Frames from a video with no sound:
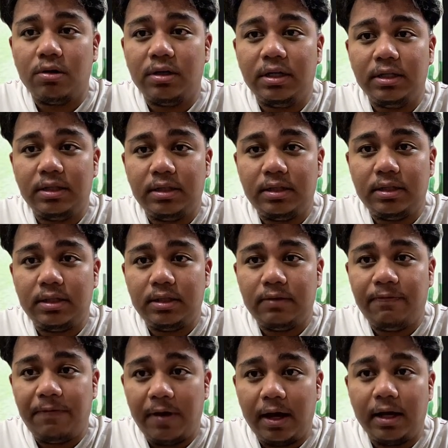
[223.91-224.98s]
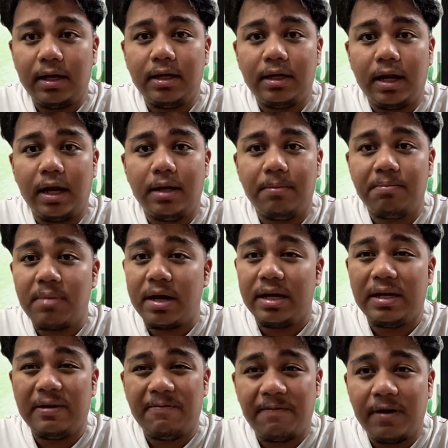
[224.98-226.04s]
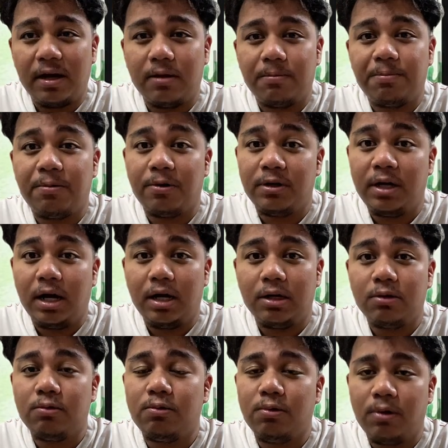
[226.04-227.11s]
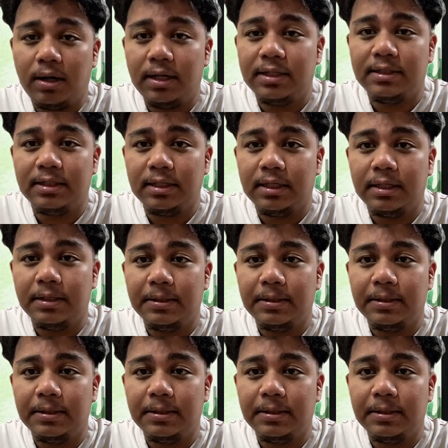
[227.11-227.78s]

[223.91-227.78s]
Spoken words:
defect that might affect product quality.